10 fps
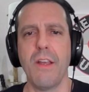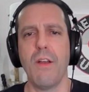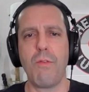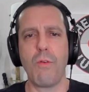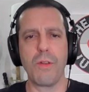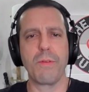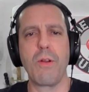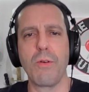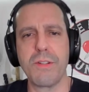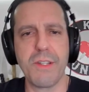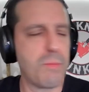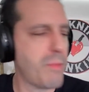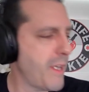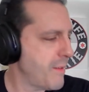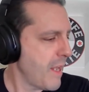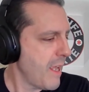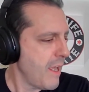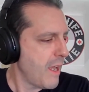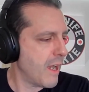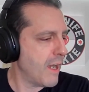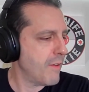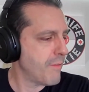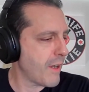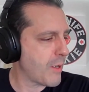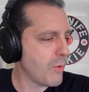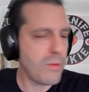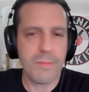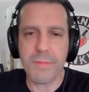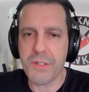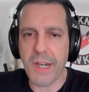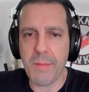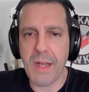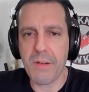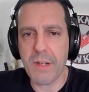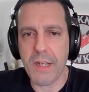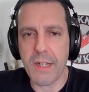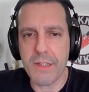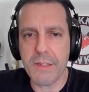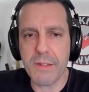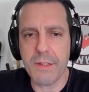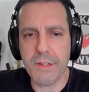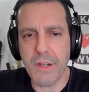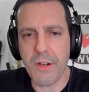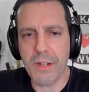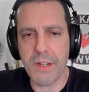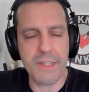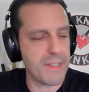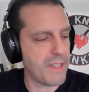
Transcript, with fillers: four and three quarters inch blade. Uh, very cool. Check him out. Uh, you can go to his